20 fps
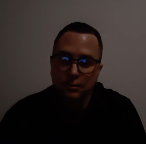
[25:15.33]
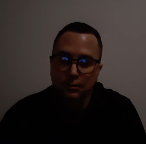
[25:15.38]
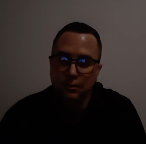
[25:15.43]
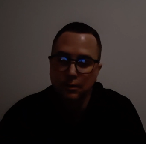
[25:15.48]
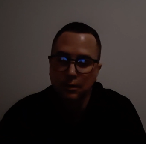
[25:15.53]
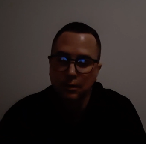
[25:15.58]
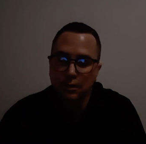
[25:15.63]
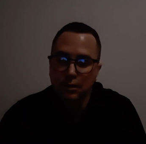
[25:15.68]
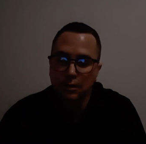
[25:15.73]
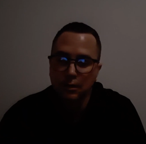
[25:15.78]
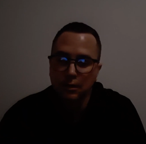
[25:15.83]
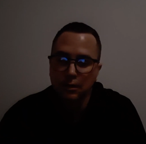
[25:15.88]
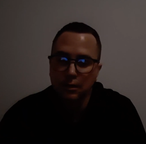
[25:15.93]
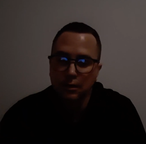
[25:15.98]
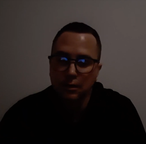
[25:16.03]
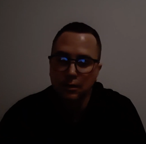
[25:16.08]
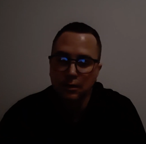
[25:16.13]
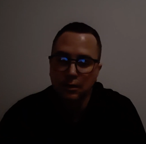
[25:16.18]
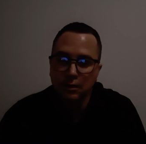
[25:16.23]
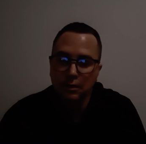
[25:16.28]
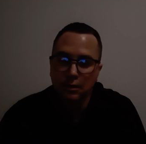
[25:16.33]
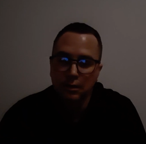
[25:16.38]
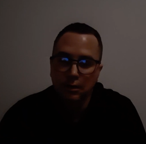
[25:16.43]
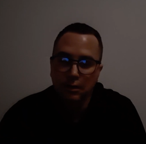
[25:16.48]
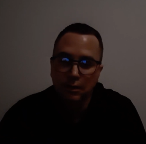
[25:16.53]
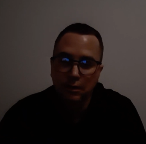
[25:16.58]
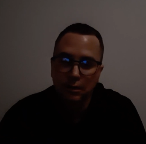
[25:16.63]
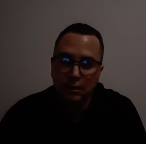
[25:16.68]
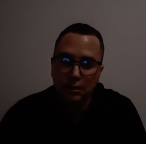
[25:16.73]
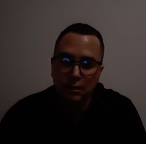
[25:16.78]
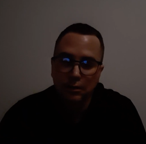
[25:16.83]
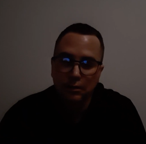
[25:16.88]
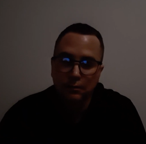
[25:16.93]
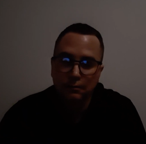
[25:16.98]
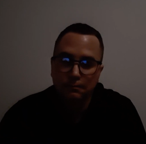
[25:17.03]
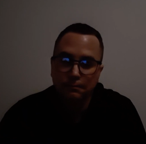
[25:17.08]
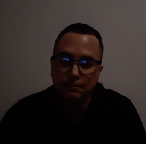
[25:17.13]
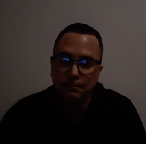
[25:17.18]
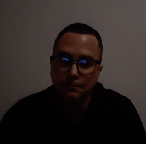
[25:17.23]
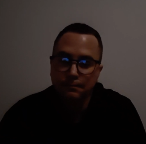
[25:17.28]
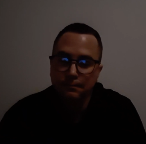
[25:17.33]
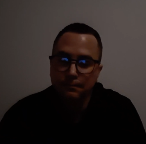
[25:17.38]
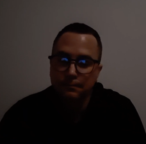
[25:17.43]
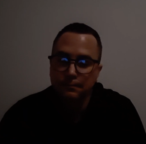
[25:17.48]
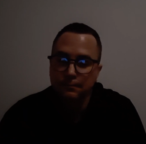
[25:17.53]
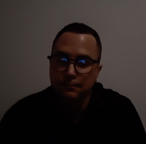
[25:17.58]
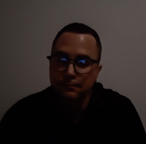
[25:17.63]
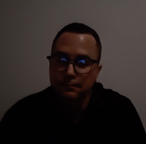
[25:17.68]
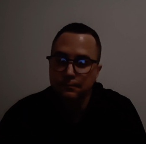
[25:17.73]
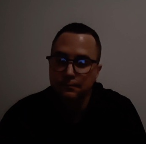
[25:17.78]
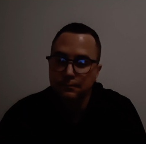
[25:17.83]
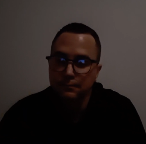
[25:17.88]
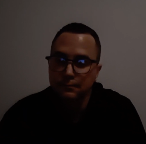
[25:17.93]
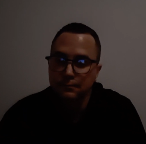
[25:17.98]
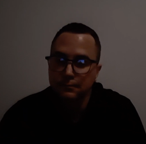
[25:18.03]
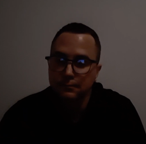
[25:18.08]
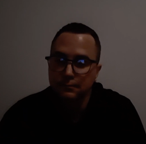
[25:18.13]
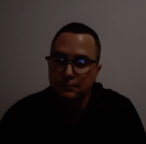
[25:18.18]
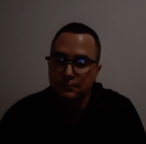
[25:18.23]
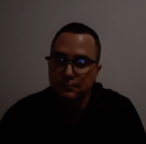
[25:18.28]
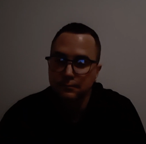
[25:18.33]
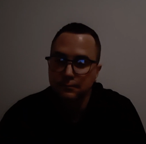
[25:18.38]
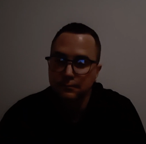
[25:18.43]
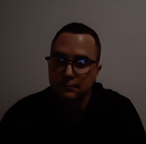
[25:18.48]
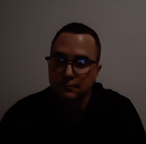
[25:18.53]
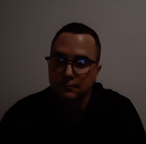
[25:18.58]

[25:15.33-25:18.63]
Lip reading: Nothing is said.